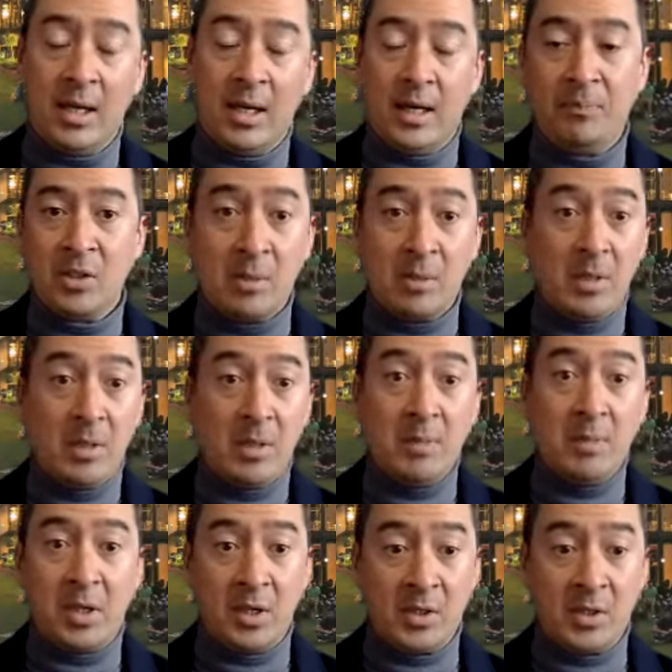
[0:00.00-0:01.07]
simply
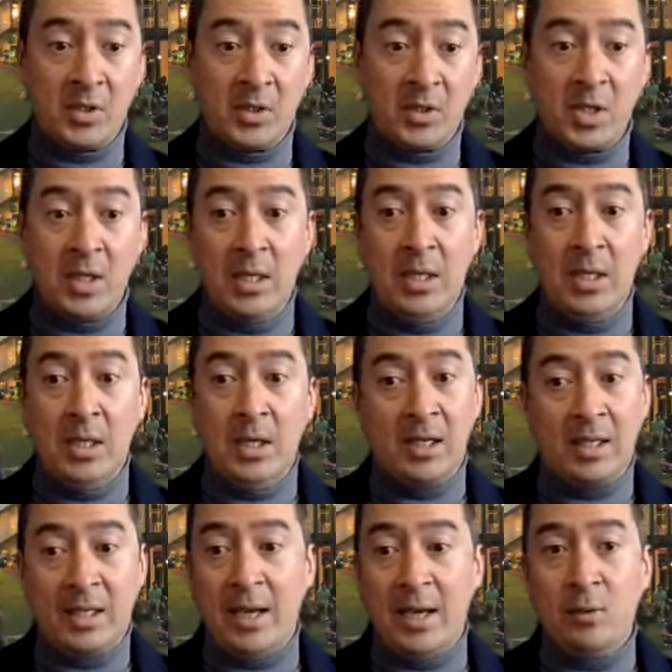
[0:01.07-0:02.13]
because, again,
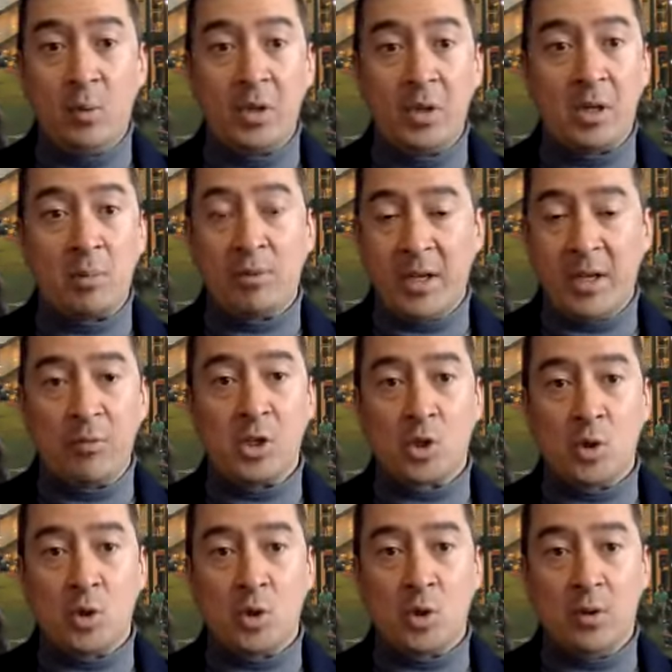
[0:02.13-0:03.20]
we can provide that
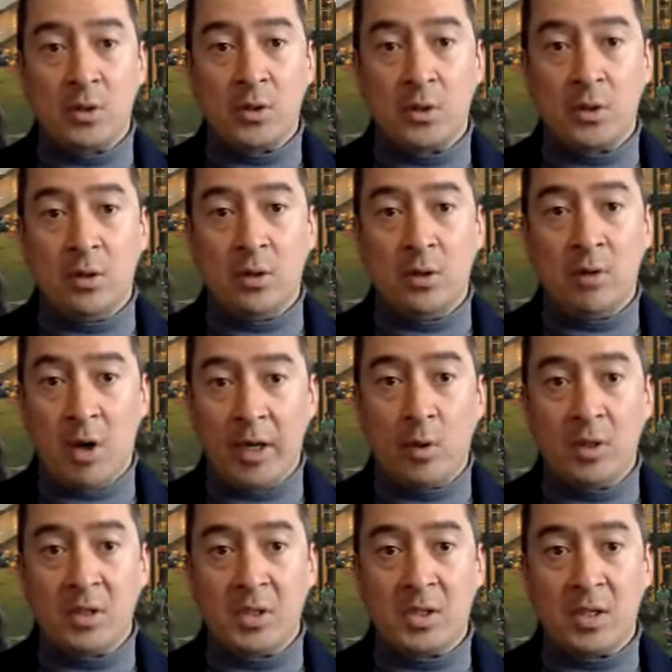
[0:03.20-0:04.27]
reassurance of a high
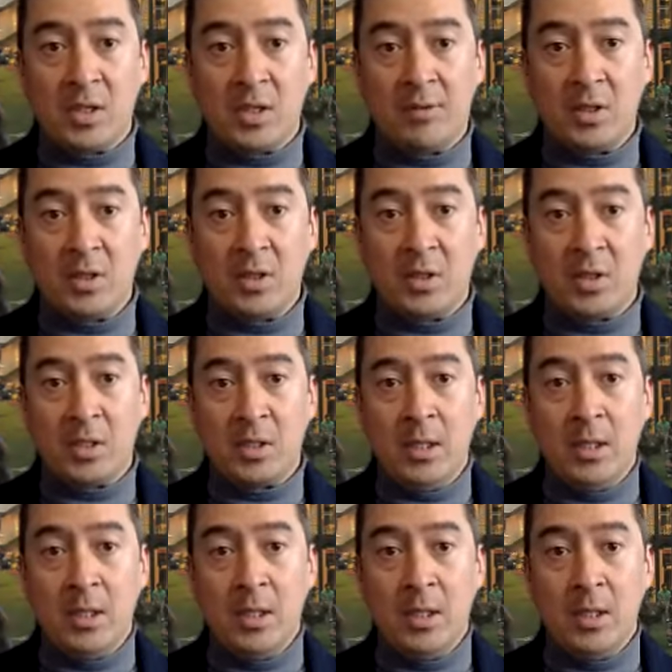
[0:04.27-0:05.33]
quality service
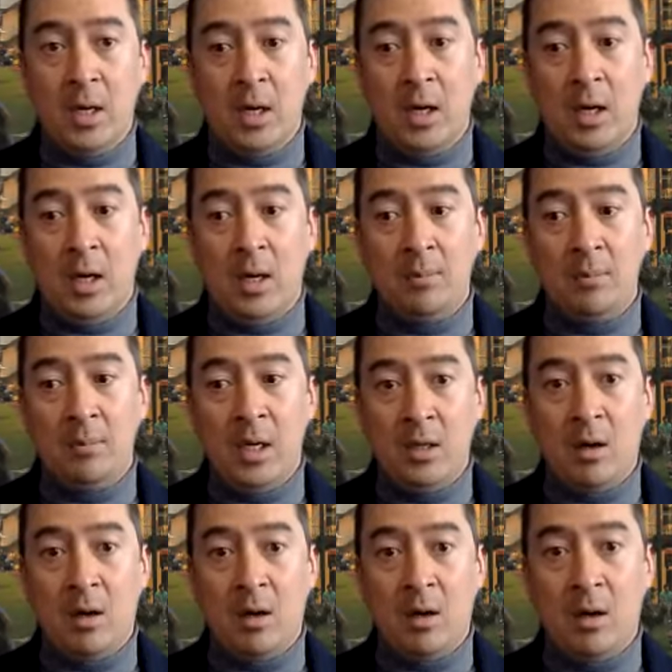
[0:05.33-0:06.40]
in the heart and
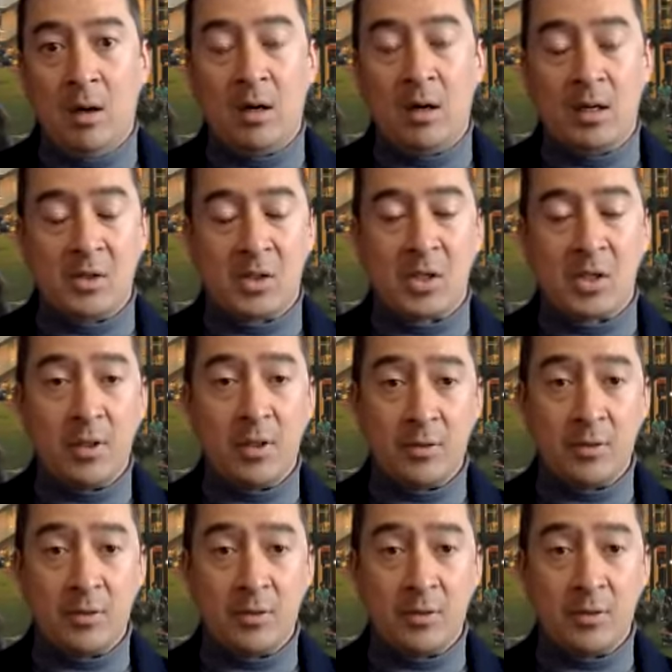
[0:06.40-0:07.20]
safety of Switzerland.